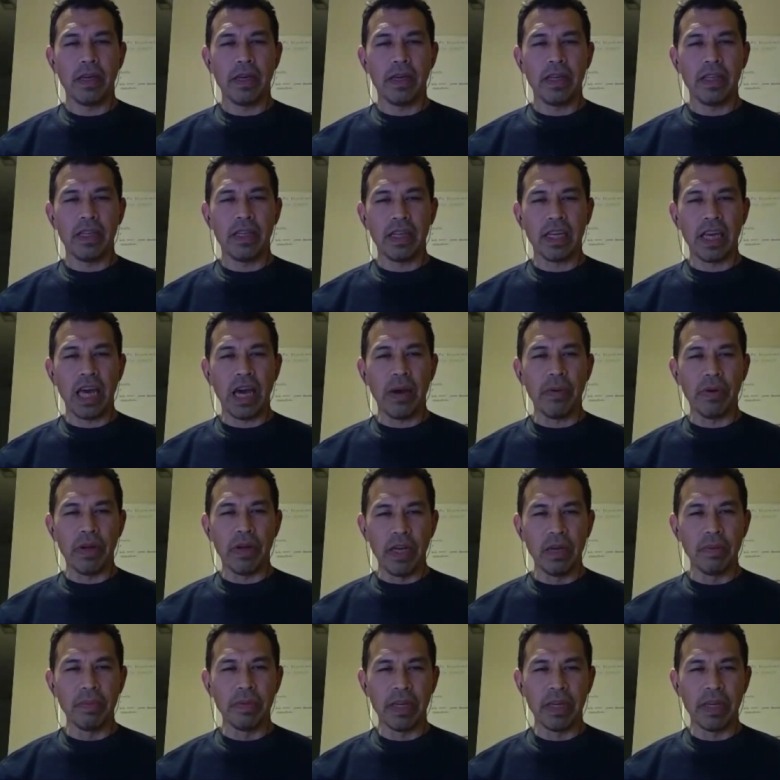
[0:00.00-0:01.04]
And the guy would hit
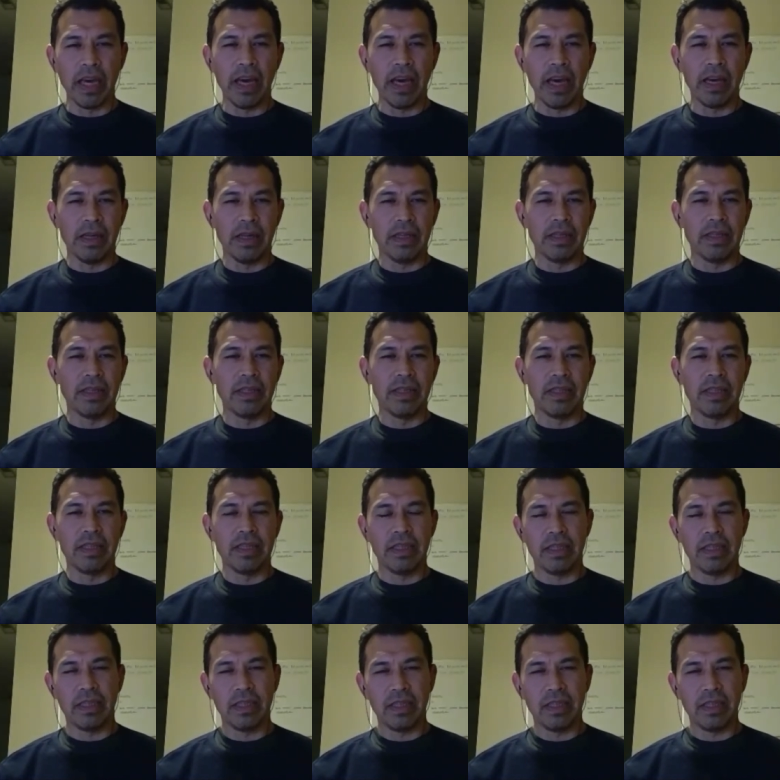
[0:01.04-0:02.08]
him again.
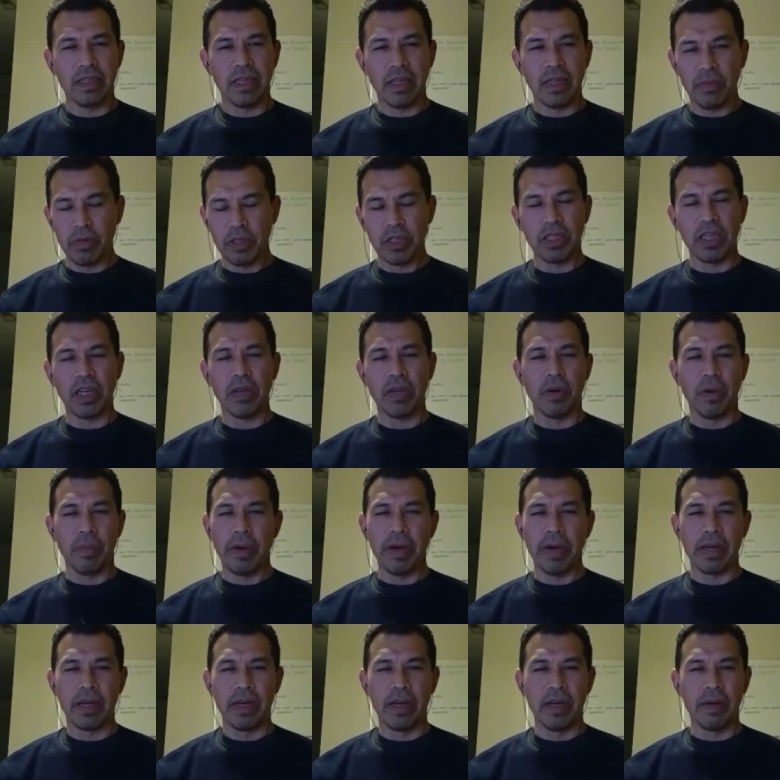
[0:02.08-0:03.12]
And he would stand right
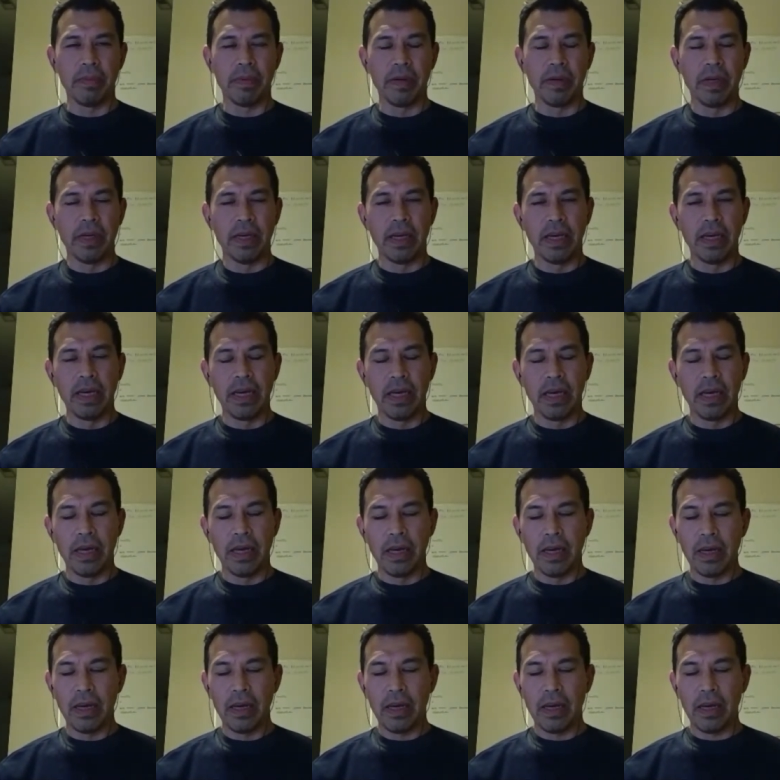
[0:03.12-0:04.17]
back up.
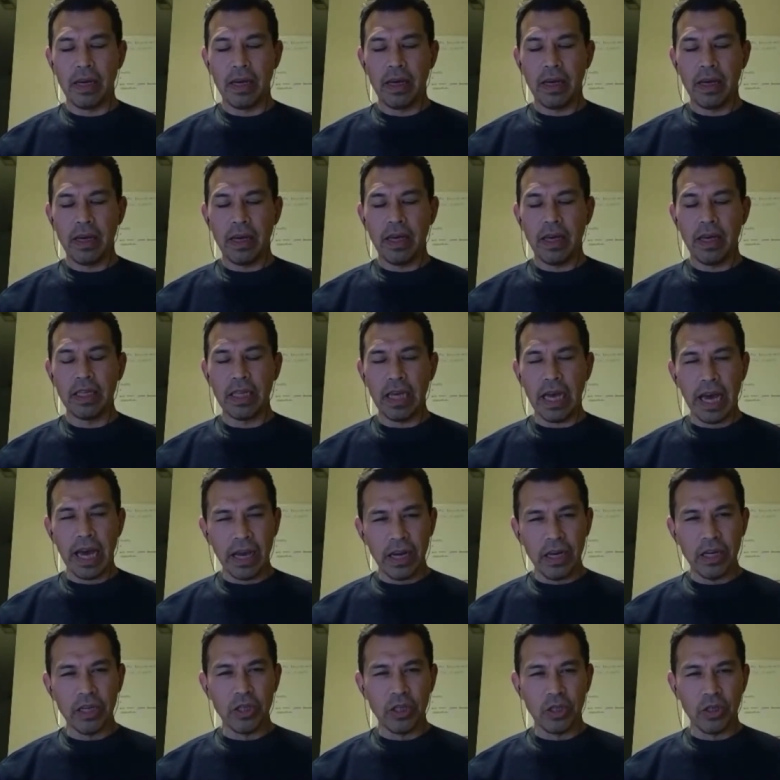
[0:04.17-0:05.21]
His
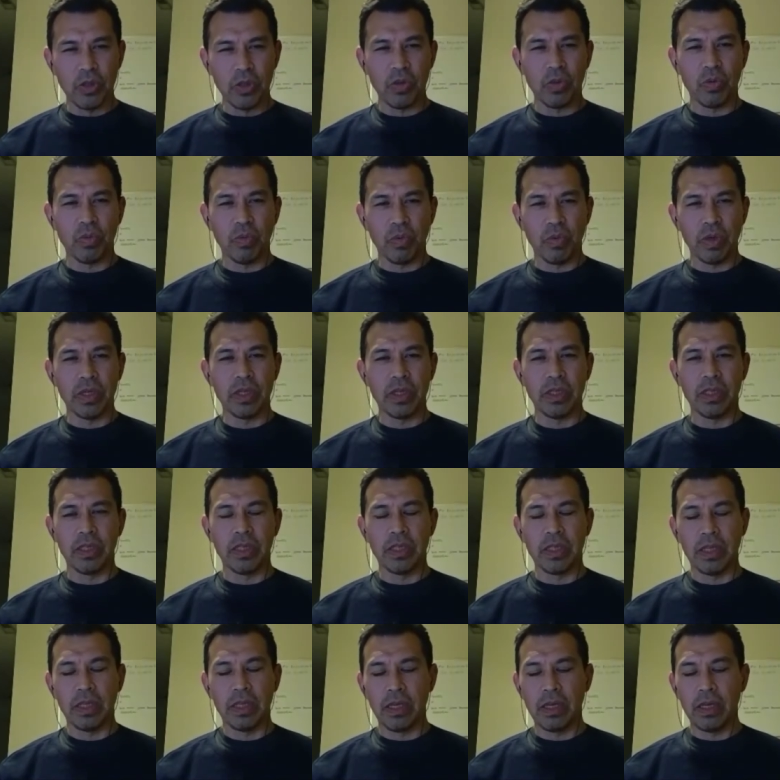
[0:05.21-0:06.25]
attitude was
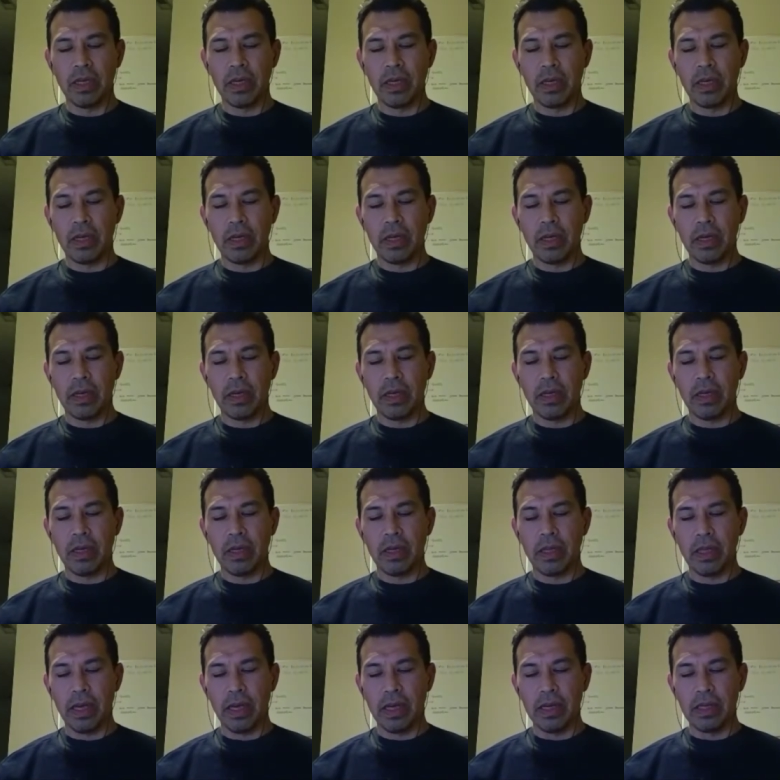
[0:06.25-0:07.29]

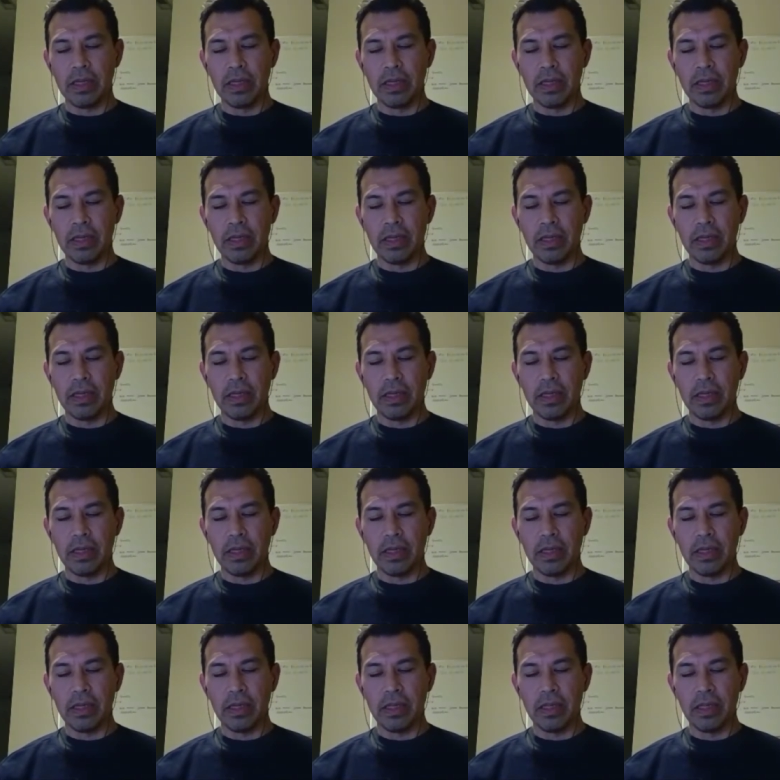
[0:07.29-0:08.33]
that
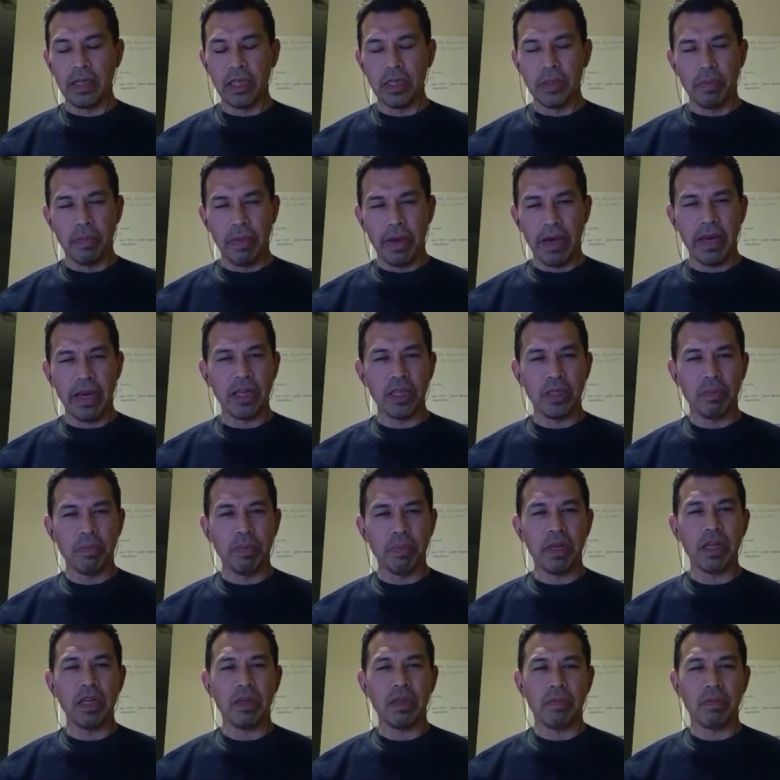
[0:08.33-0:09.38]
this man is
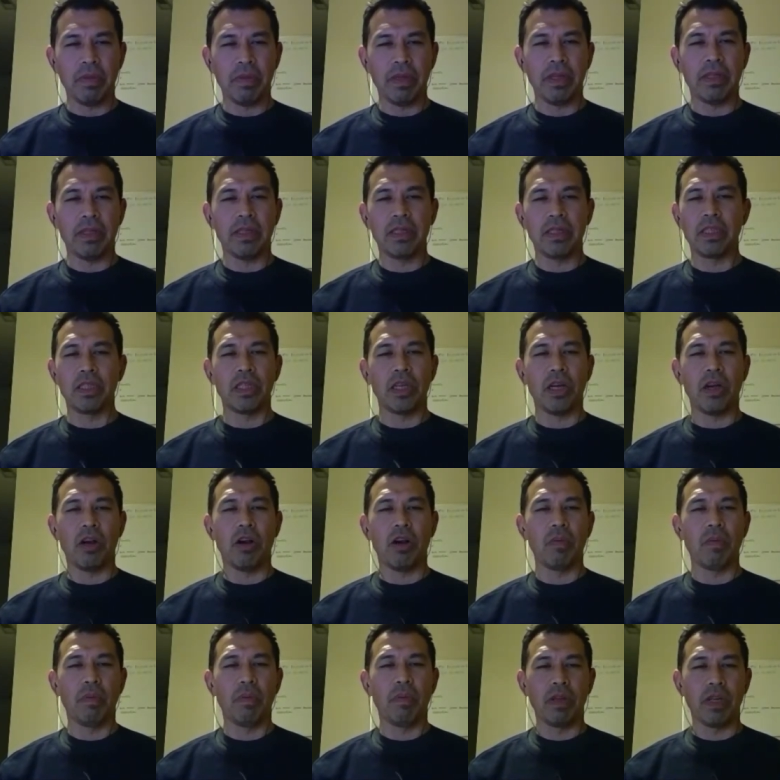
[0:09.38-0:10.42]
beating me, and this is
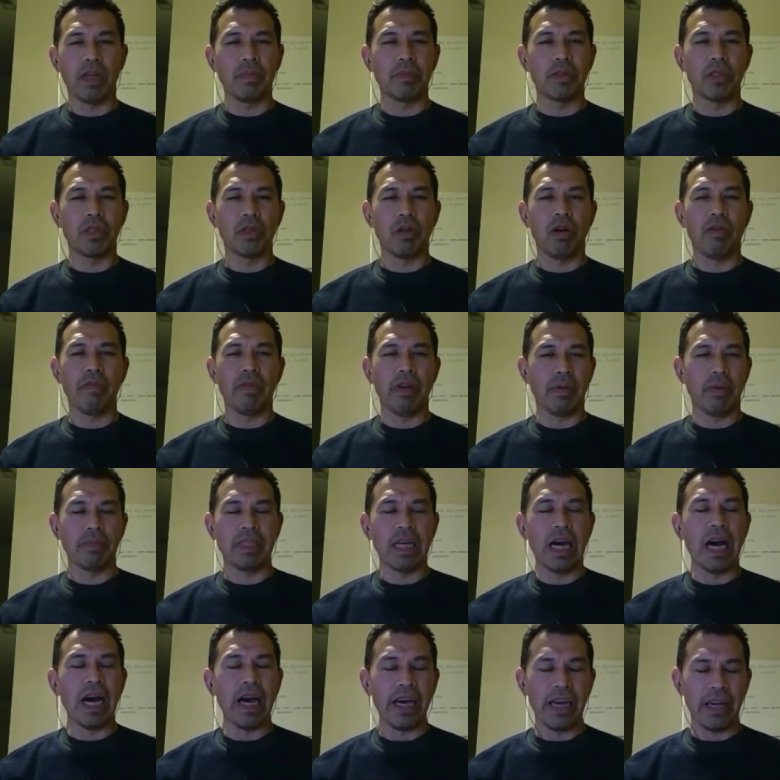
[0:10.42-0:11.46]
terrible, and I'm starving, I'm
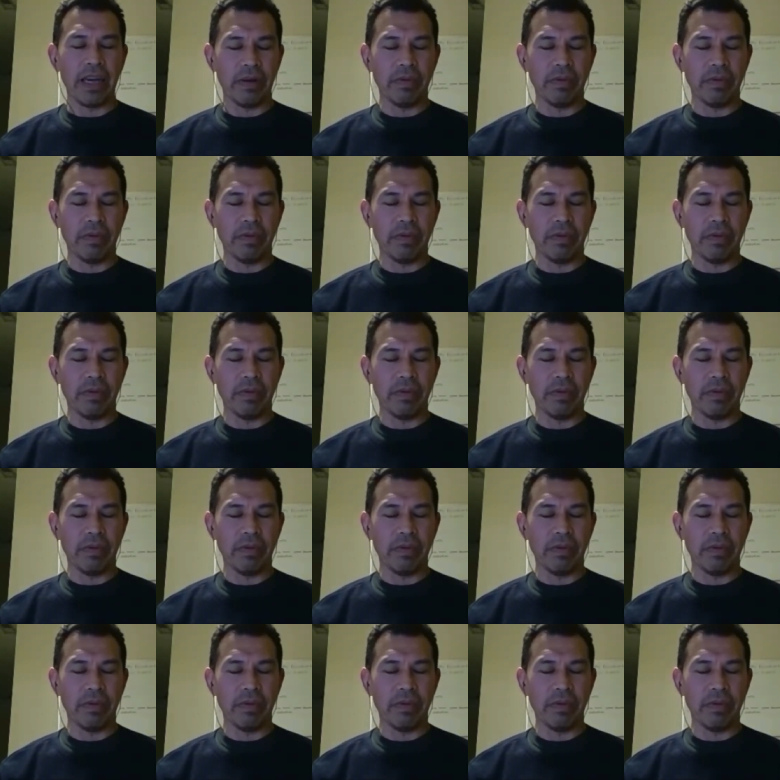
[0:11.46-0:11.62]
dying